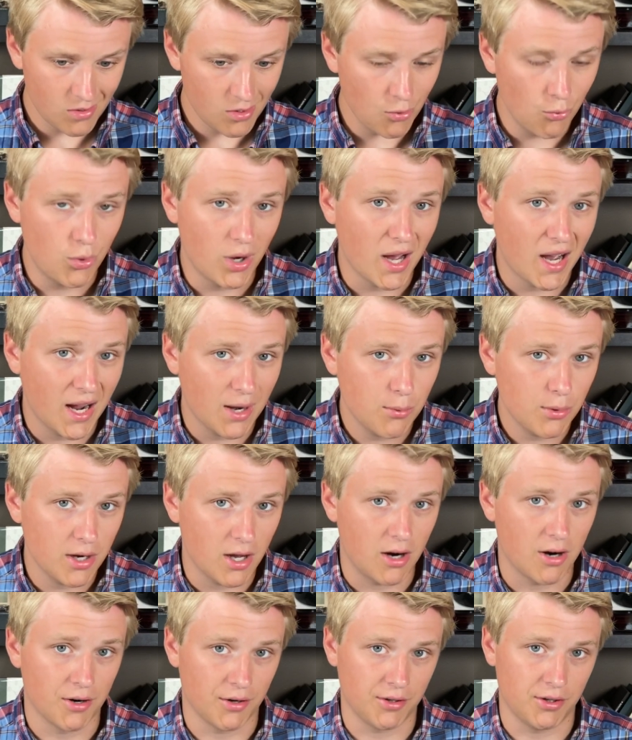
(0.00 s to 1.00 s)
what I would
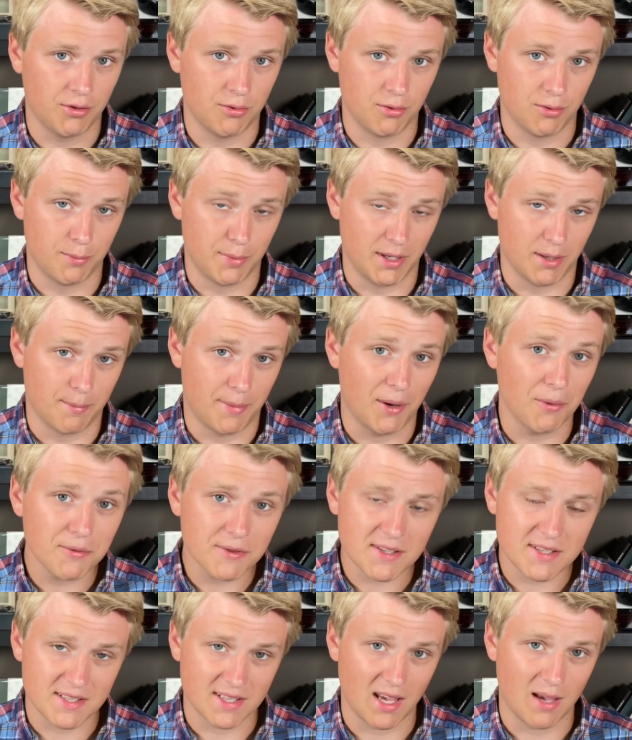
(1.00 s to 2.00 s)
argue would be about
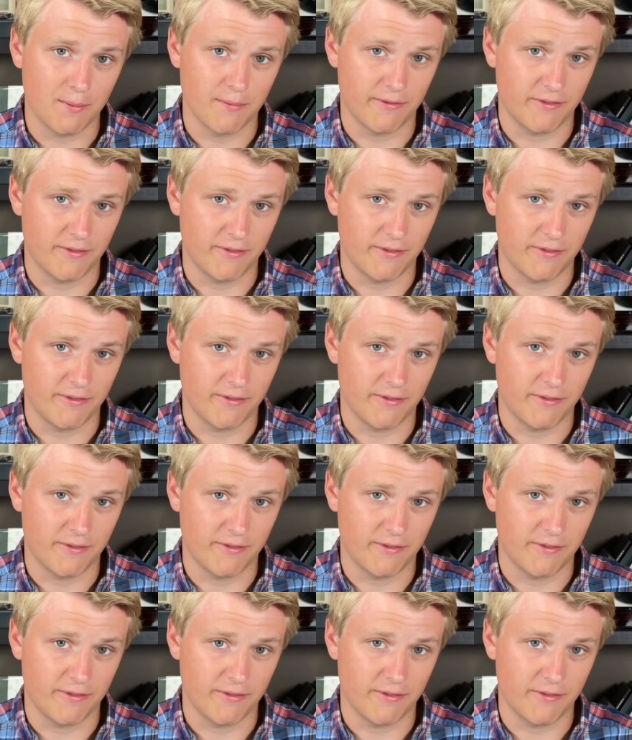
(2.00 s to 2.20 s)
the same